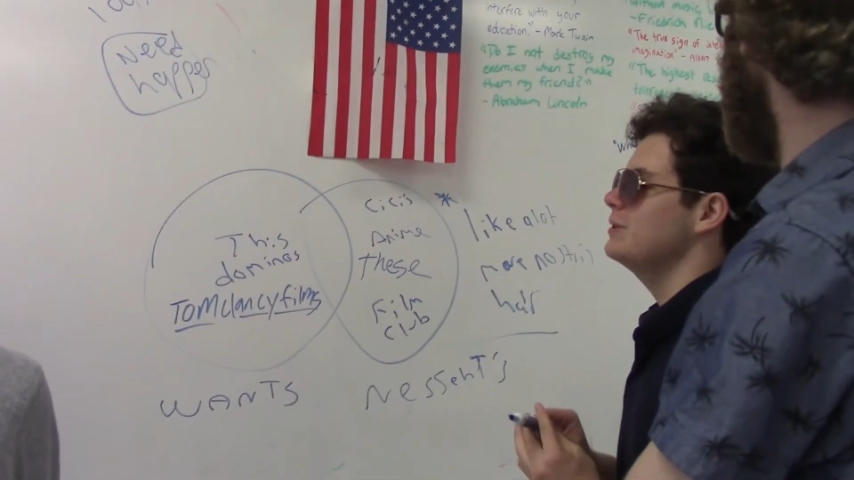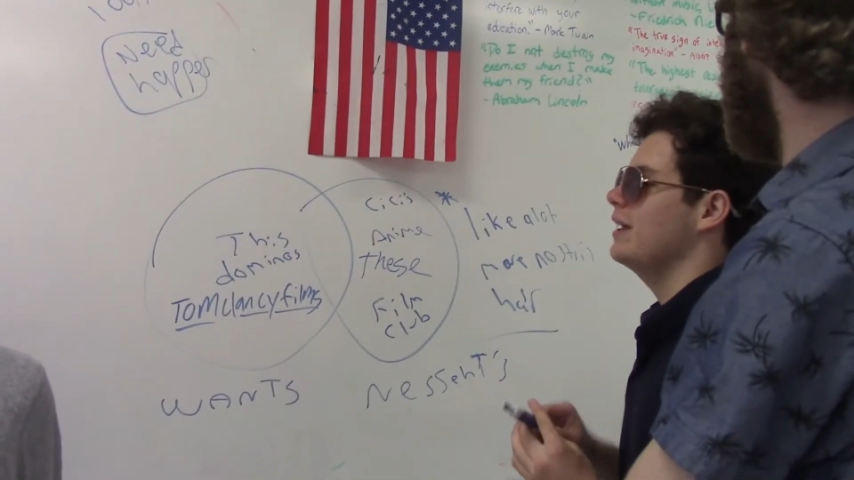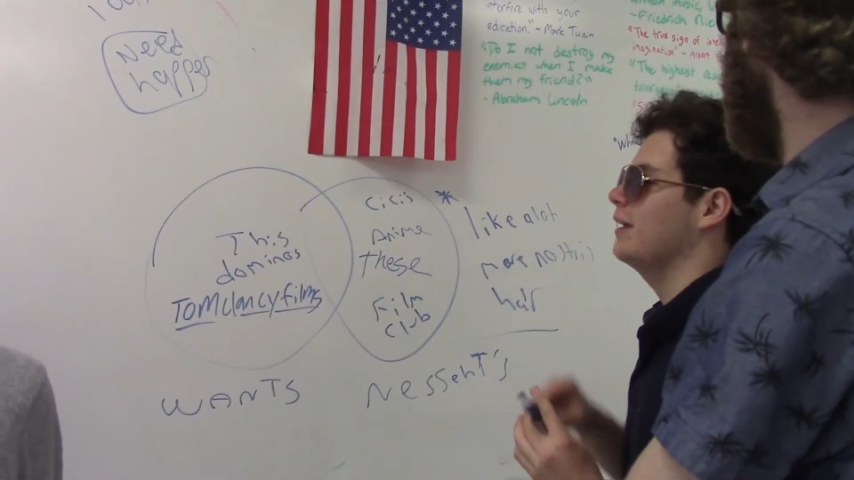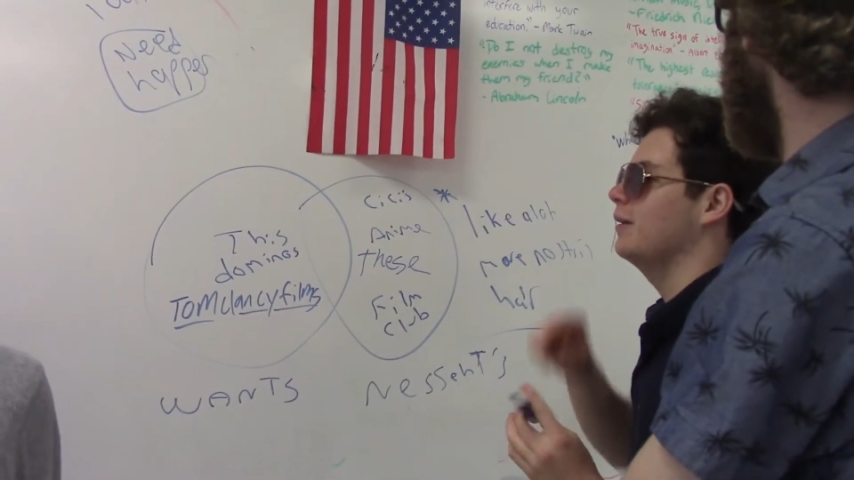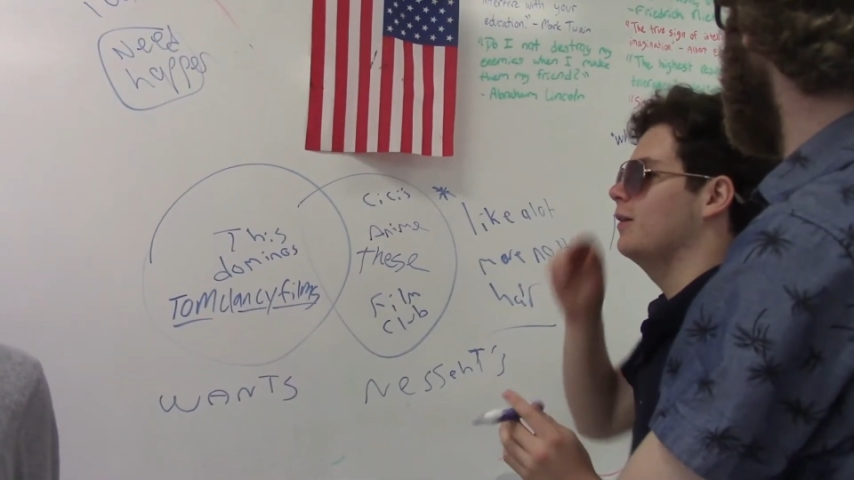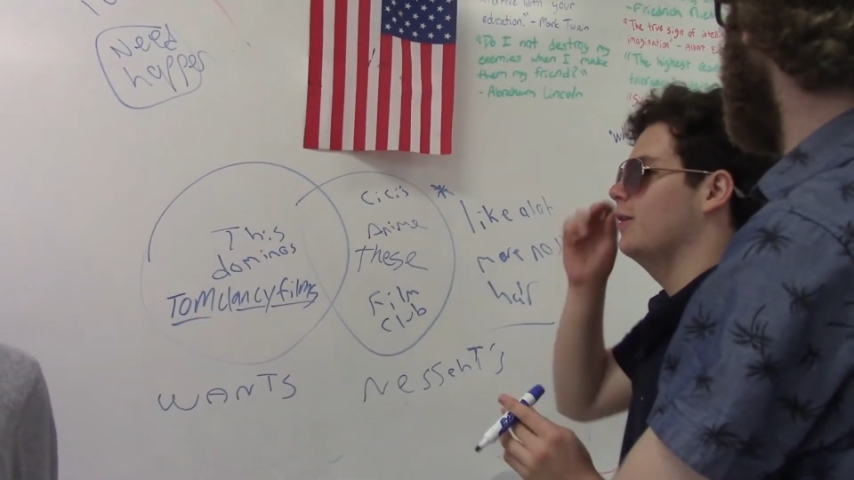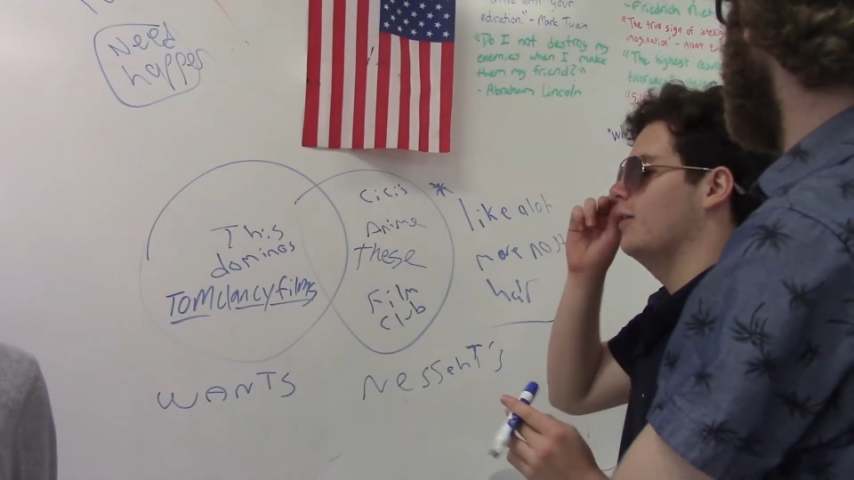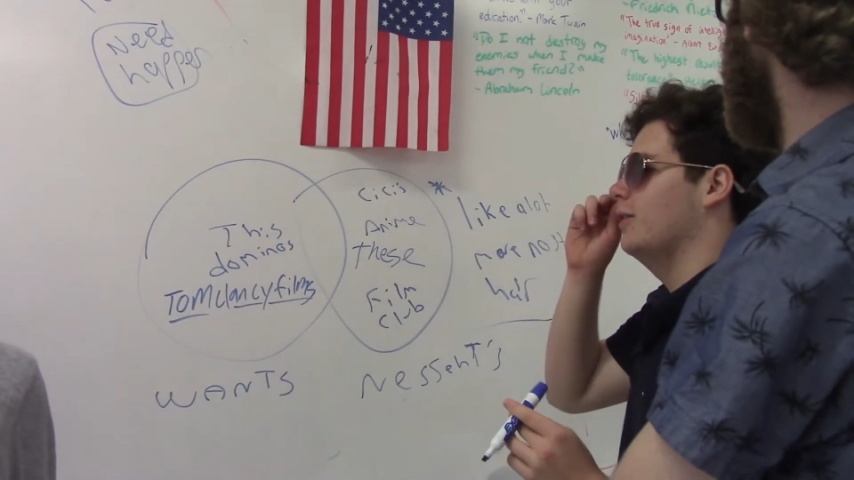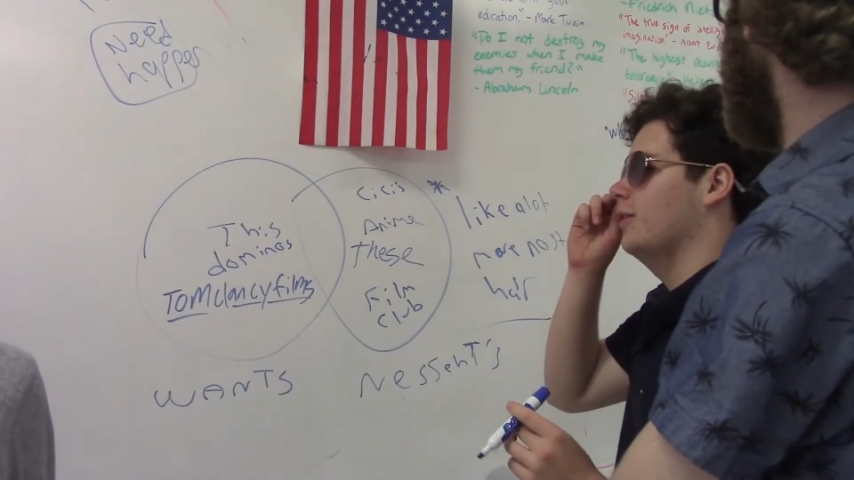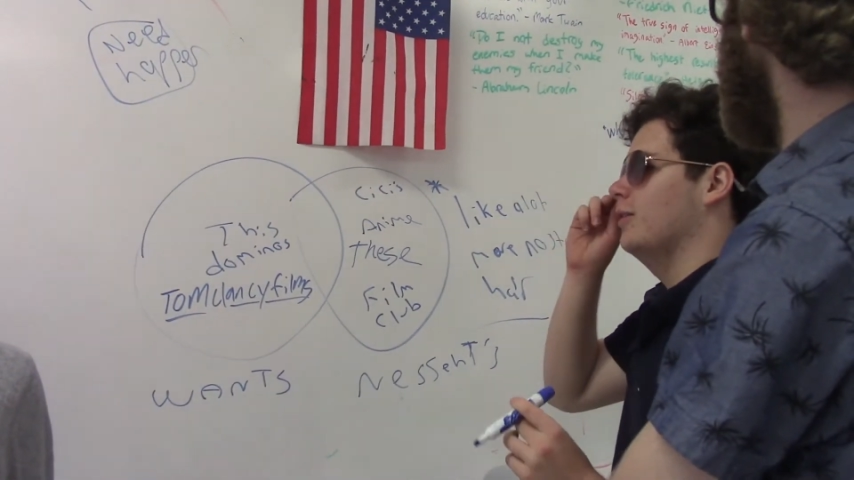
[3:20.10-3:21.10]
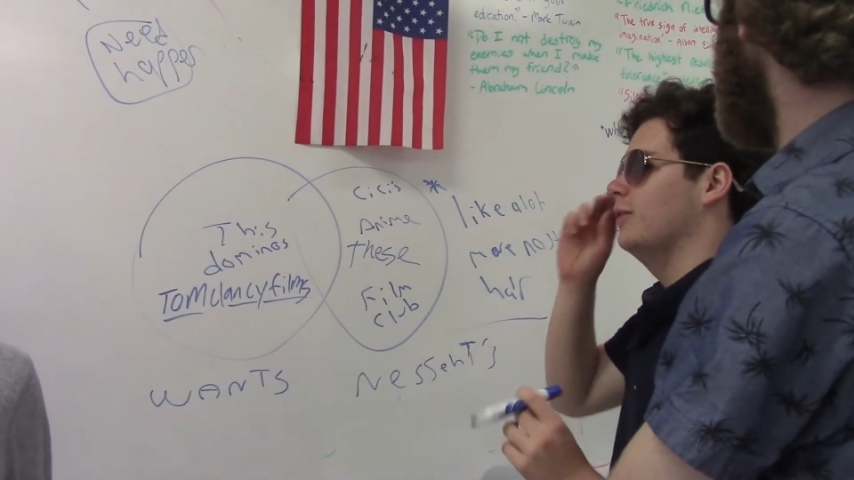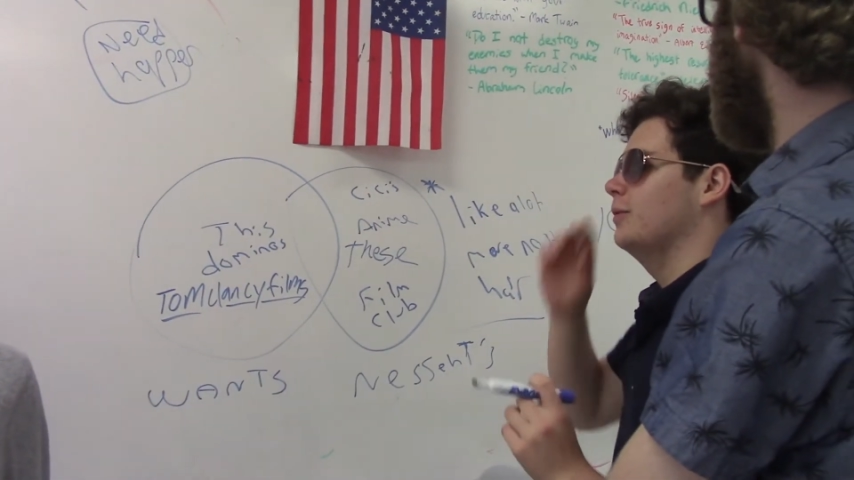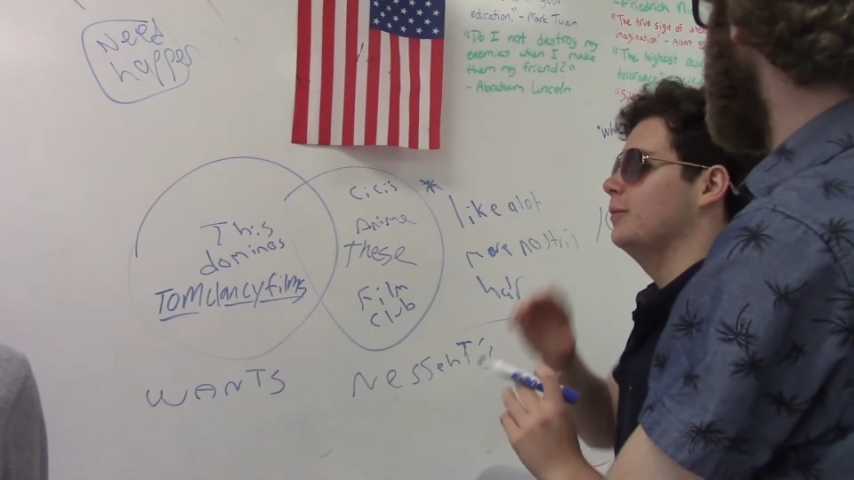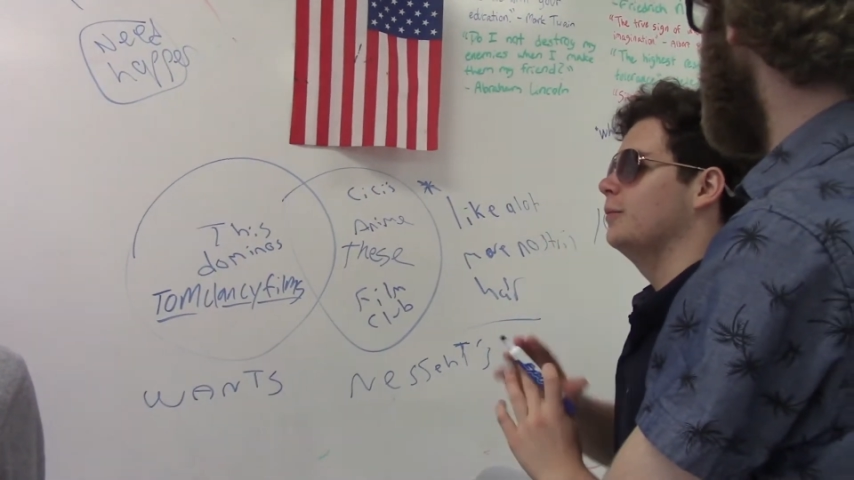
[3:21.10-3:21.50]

do we take? Uh,